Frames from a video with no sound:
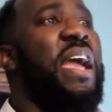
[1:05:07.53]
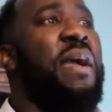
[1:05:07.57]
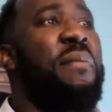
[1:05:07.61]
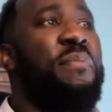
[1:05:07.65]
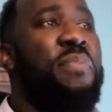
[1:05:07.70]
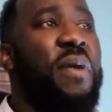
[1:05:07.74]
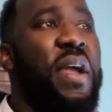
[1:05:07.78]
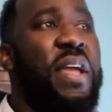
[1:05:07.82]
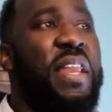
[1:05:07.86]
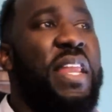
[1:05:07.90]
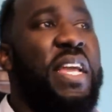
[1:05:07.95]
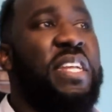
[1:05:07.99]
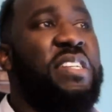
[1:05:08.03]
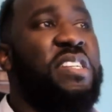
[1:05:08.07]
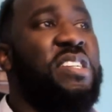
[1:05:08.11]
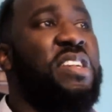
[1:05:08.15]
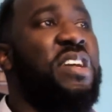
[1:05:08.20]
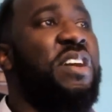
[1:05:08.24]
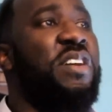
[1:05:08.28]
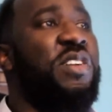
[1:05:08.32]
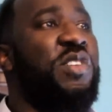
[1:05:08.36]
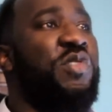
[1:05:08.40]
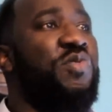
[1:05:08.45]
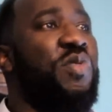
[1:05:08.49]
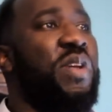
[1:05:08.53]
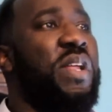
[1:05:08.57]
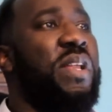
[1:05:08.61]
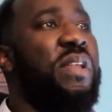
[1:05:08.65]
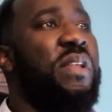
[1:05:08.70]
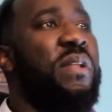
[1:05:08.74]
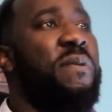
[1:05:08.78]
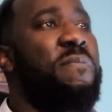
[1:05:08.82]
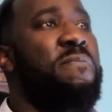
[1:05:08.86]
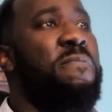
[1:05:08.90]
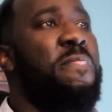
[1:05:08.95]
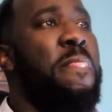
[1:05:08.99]
and bring their
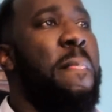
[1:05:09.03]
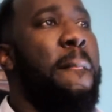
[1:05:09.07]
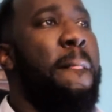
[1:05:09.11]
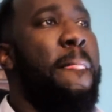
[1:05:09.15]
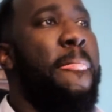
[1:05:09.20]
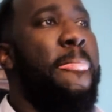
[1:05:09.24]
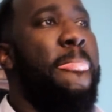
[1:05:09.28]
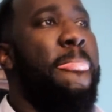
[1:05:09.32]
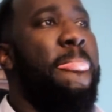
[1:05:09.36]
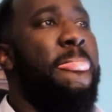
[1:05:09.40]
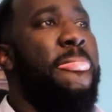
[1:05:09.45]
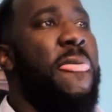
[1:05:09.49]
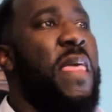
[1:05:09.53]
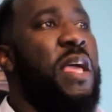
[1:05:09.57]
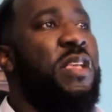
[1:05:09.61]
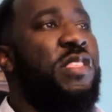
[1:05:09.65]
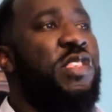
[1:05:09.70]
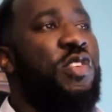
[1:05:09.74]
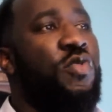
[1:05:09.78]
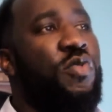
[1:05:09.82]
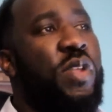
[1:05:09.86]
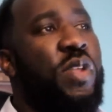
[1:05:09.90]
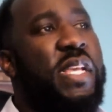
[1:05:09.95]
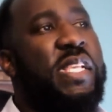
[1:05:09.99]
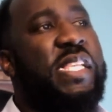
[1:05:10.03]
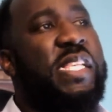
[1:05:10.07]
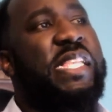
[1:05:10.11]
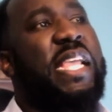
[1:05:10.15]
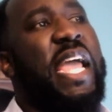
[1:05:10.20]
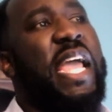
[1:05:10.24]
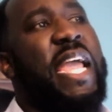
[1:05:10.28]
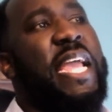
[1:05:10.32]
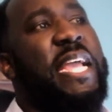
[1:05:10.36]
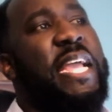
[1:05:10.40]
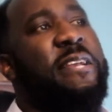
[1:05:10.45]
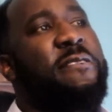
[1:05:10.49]
children to these
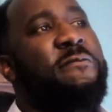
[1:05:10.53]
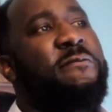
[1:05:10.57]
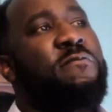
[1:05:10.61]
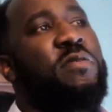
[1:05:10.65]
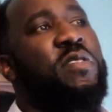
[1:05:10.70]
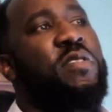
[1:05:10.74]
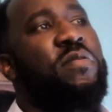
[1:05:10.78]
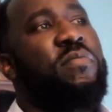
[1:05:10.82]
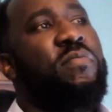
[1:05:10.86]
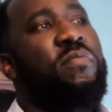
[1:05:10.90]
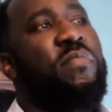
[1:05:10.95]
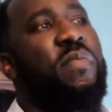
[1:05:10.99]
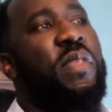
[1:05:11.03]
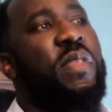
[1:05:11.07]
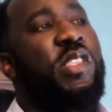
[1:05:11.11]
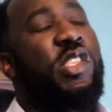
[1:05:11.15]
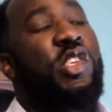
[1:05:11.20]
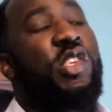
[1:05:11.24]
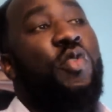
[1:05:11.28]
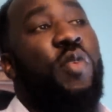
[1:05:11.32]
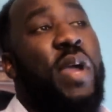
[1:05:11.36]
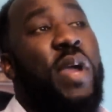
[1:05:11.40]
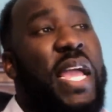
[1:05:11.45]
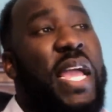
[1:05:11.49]
things to